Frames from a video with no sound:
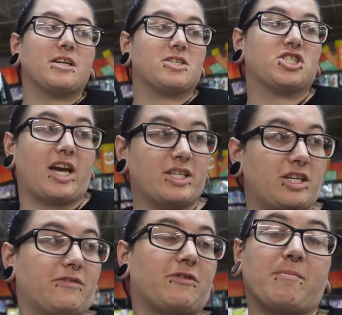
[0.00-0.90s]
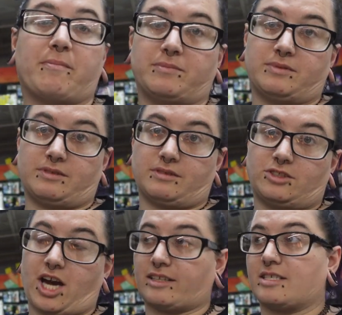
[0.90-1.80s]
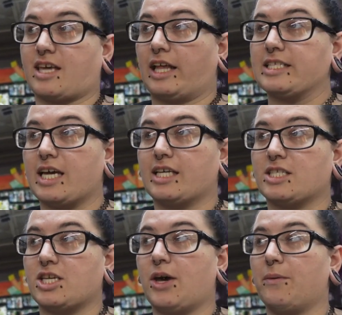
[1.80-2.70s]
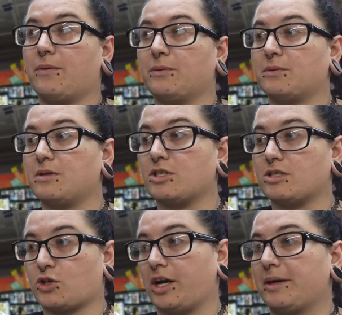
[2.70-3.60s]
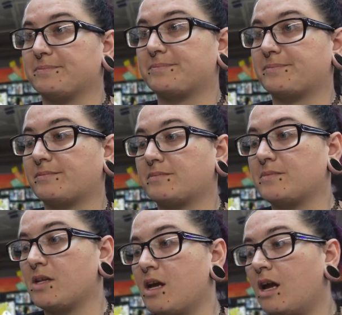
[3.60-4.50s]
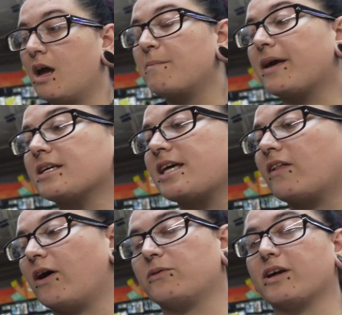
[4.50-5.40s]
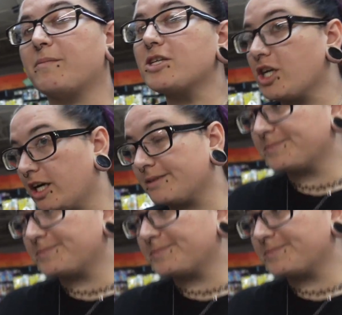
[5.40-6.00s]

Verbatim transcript: is changing from Jack Skellington to Scream. Scream. Because hello, look at my shirt.